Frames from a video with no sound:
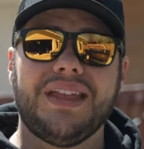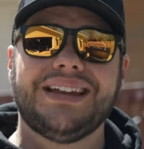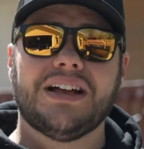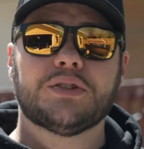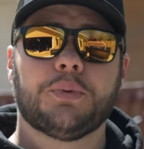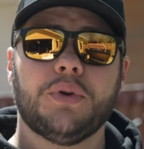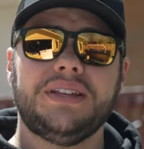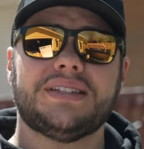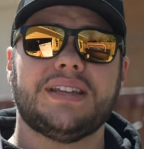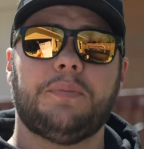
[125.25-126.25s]
Now, it's pretty
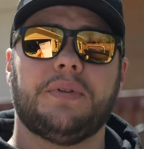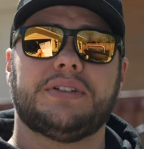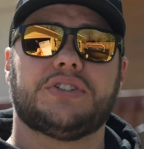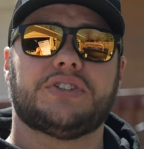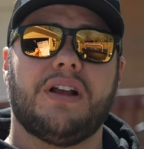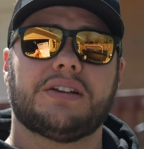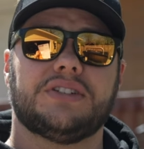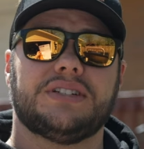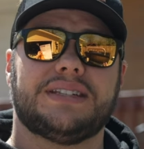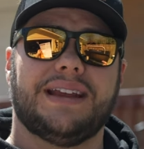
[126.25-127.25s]
simple
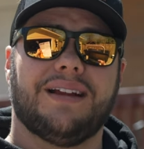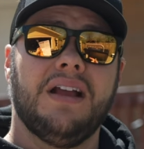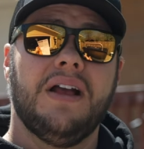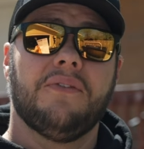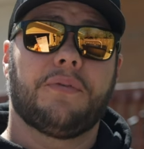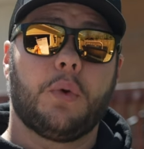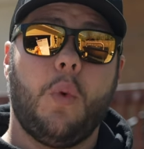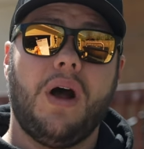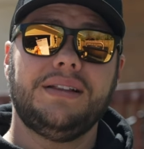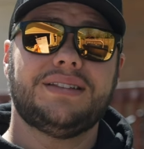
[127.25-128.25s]
instructions here. For
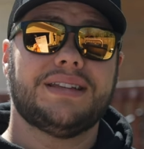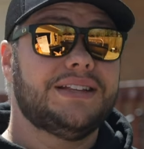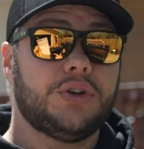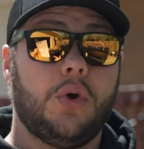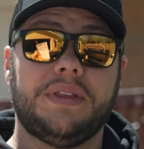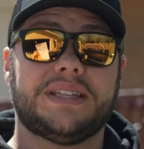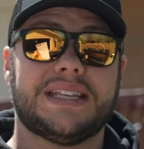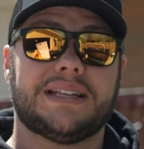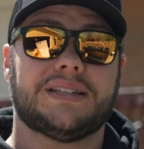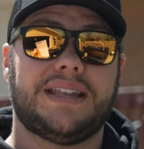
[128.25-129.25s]
once, it's only
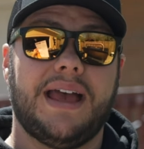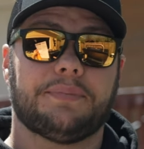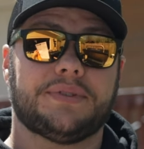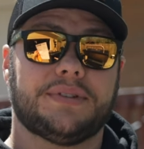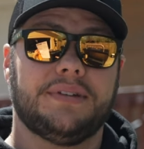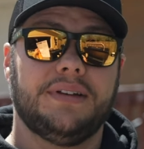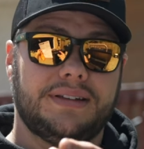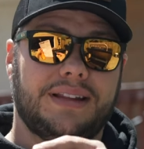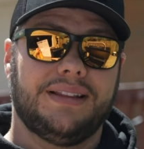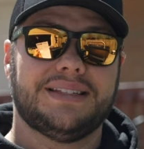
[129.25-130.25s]
six steps.
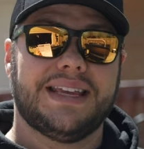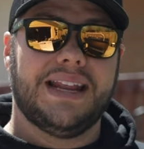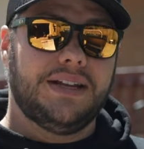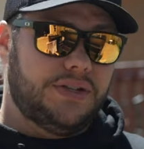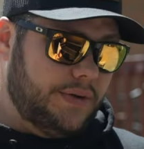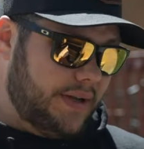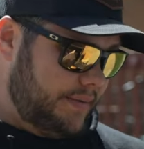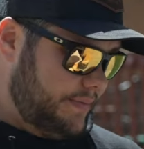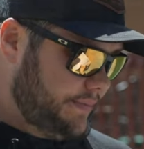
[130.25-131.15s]
Now let's get into it.